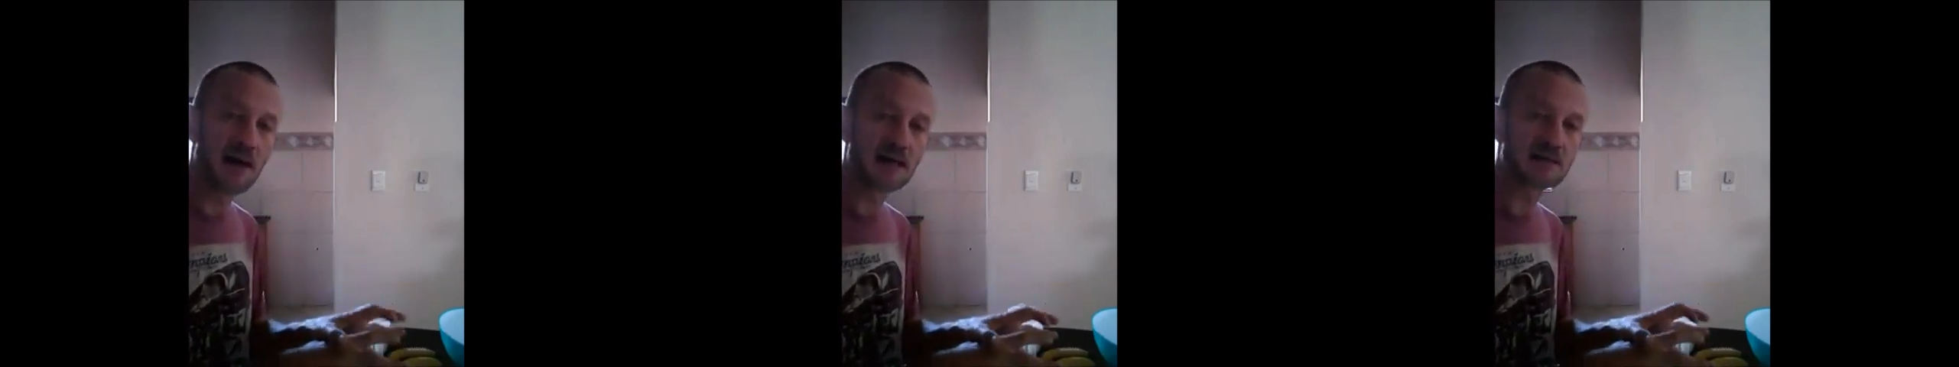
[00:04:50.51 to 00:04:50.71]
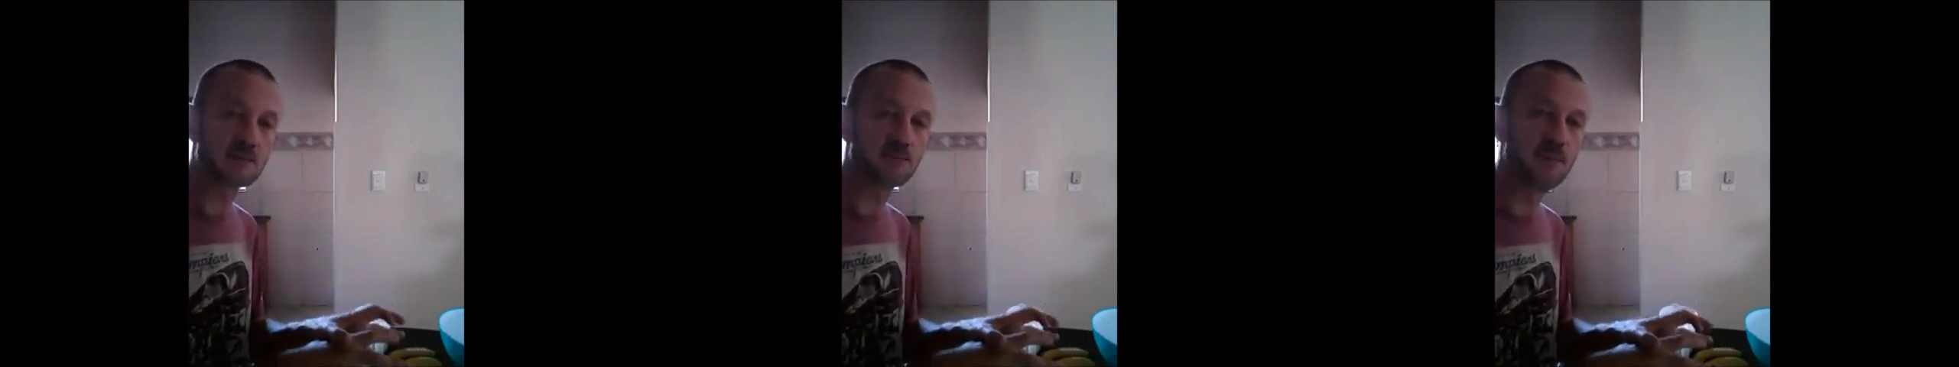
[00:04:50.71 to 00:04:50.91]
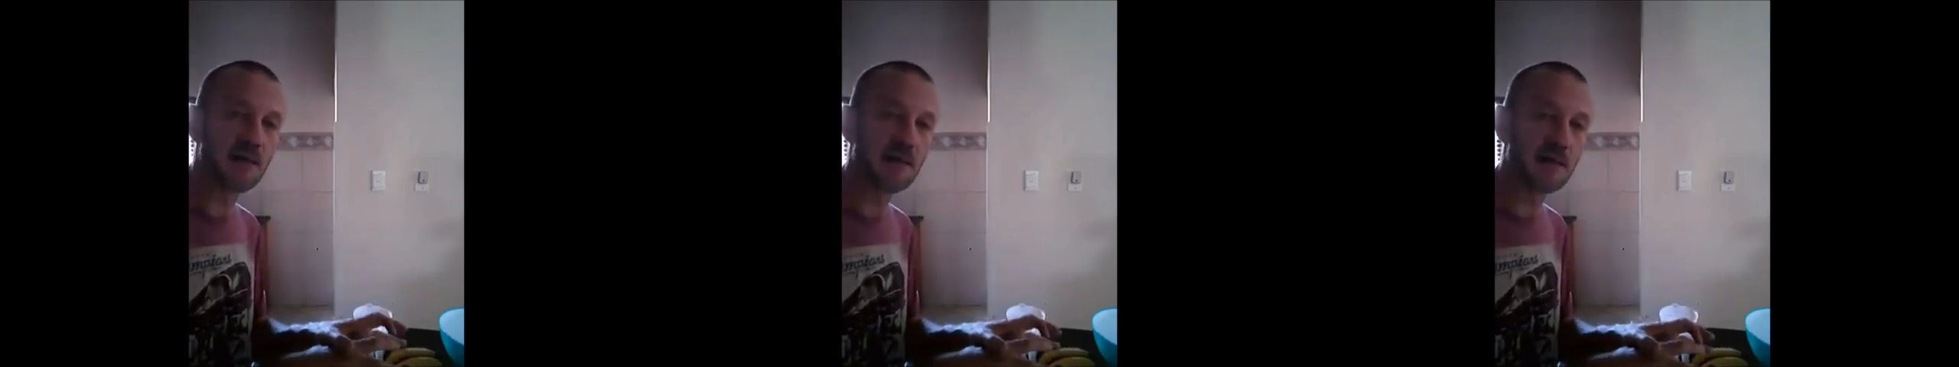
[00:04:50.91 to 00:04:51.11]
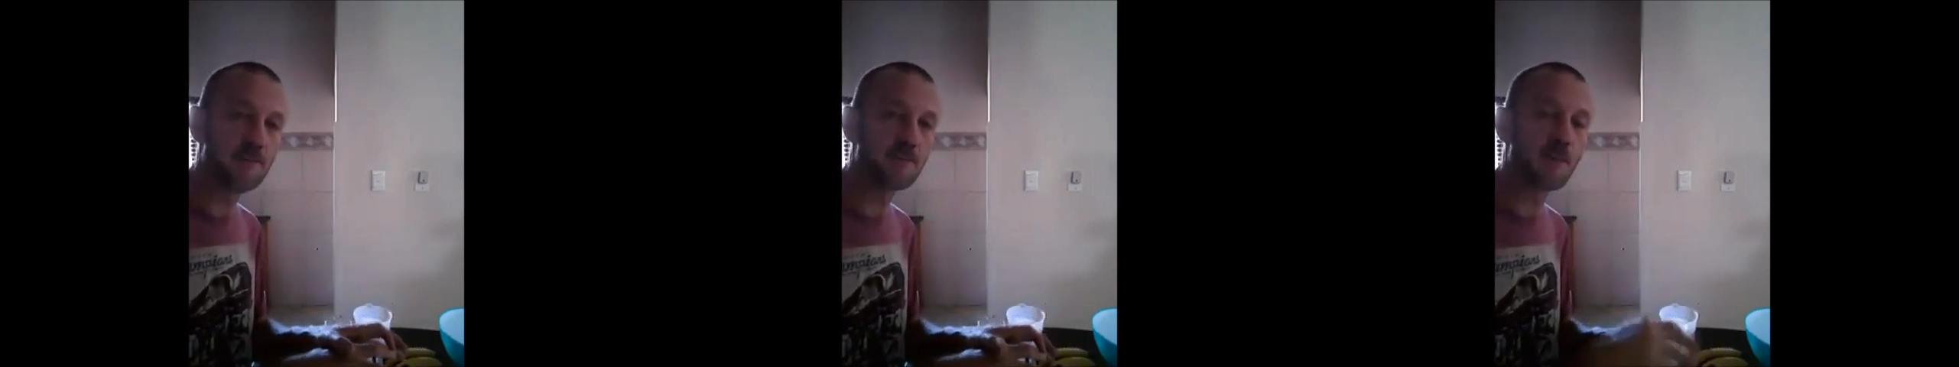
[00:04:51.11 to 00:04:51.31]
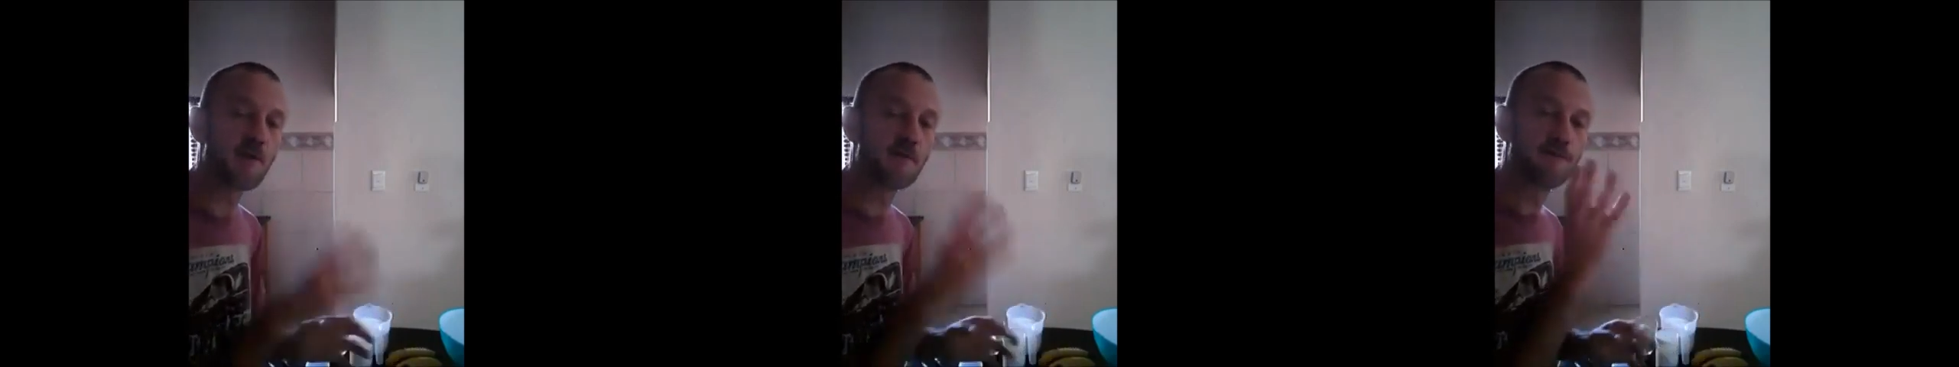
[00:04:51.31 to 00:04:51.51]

must be